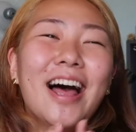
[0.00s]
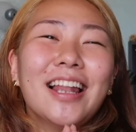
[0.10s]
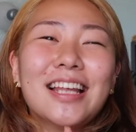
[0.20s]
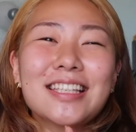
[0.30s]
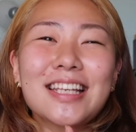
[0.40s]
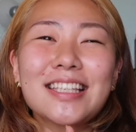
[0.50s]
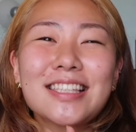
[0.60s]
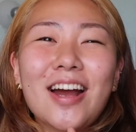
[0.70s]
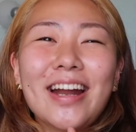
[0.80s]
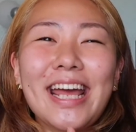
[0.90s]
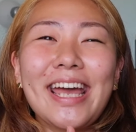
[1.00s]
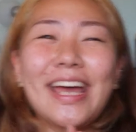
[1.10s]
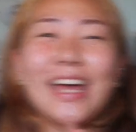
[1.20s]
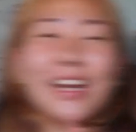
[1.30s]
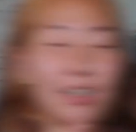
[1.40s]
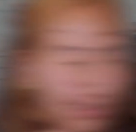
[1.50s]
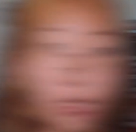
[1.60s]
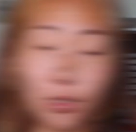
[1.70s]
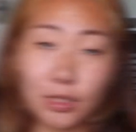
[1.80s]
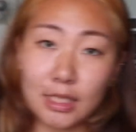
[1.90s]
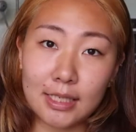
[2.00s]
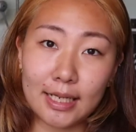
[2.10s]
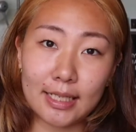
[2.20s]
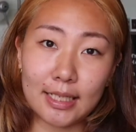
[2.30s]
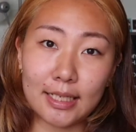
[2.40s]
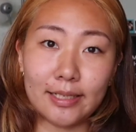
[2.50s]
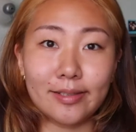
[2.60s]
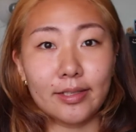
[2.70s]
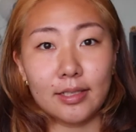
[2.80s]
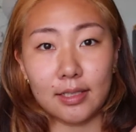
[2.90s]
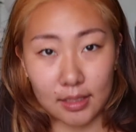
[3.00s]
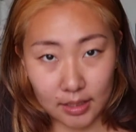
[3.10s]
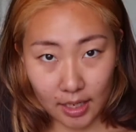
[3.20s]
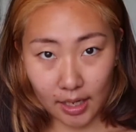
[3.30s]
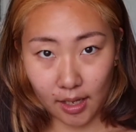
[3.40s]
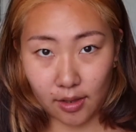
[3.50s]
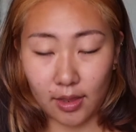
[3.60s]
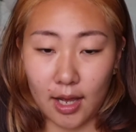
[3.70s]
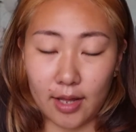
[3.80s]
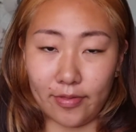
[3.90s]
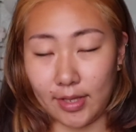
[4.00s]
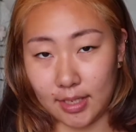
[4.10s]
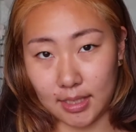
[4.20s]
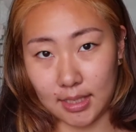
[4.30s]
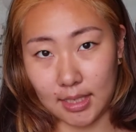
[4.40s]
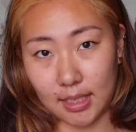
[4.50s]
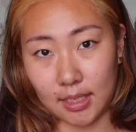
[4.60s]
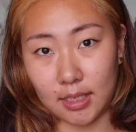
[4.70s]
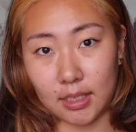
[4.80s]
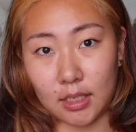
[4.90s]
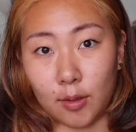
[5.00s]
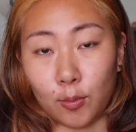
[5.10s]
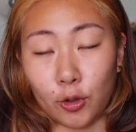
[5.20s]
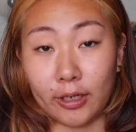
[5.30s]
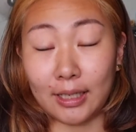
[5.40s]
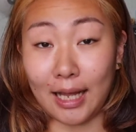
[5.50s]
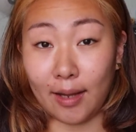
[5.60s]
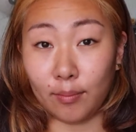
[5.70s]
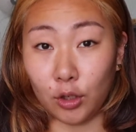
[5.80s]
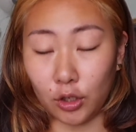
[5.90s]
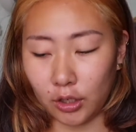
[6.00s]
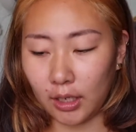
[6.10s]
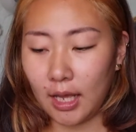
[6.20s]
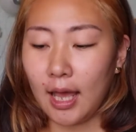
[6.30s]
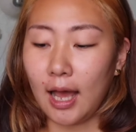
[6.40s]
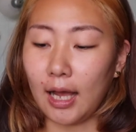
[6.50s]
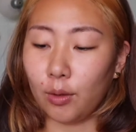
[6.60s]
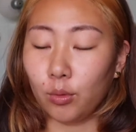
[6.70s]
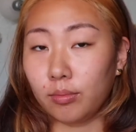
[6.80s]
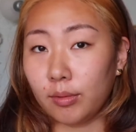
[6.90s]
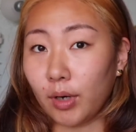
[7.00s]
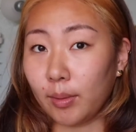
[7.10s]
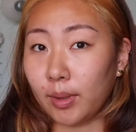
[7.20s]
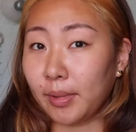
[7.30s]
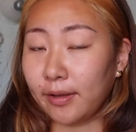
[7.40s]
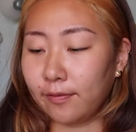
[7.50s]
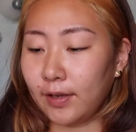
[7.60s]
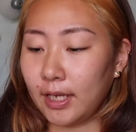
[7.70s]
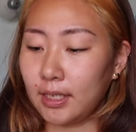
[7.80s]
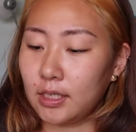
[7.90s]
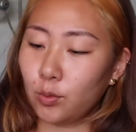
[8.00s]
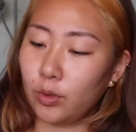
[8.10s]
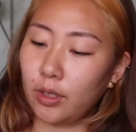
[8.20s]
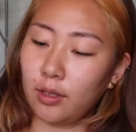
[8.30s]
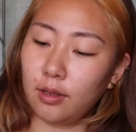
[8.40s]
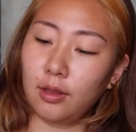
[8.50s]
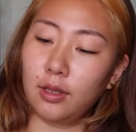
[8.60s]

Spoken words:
Let's get started. So since I did say that this is a more glam look, I will be priming my face with